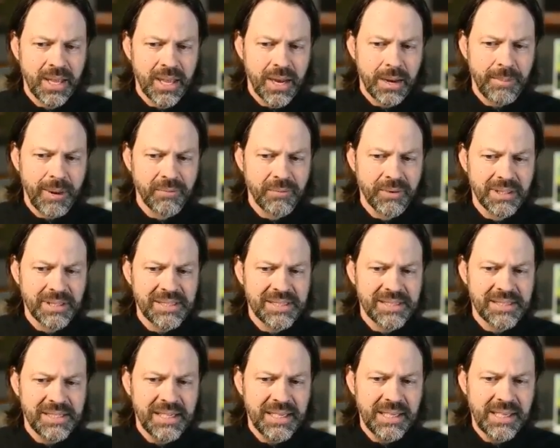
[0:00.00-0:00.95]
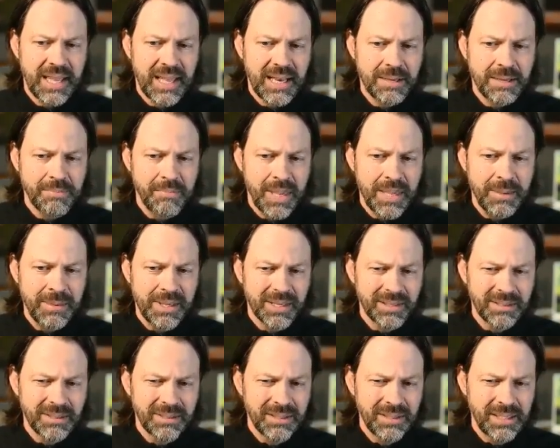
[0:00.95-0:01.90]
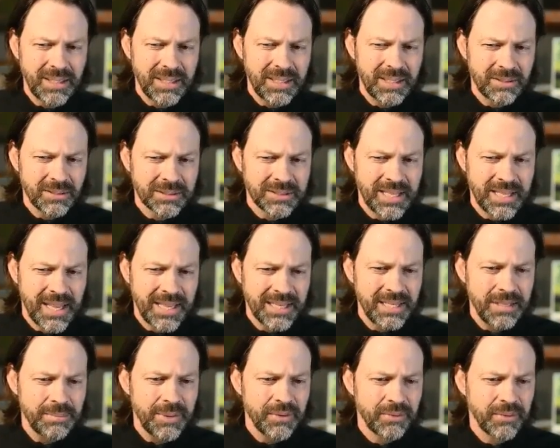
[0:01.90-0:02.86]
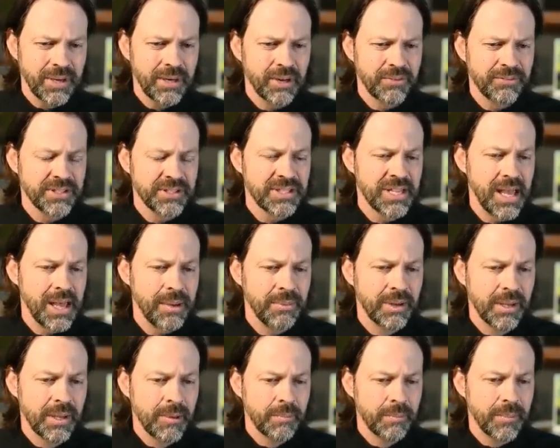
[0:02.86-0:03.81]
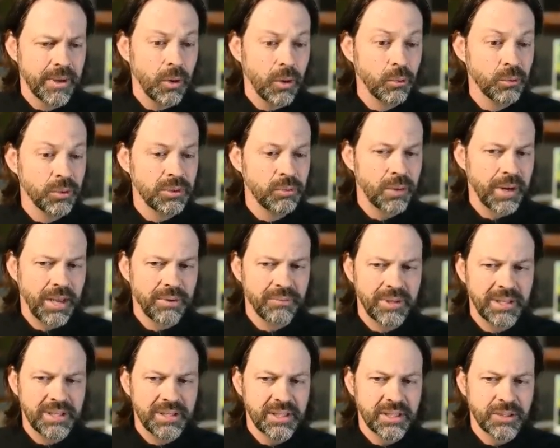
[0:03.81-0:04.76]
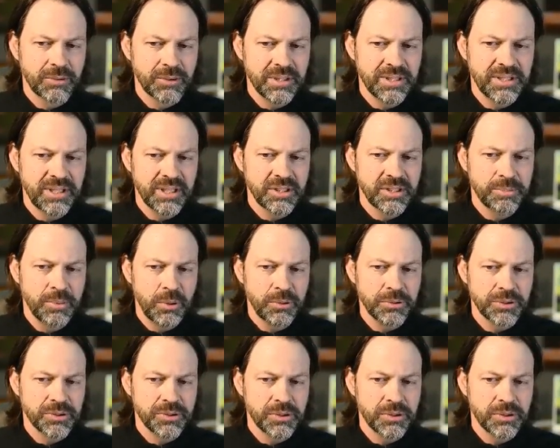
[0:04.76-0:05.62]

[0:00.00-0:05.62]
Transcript: And I'm not really seeing any, maybe a little tiny bit right off the top, but only when I really increase the exposure.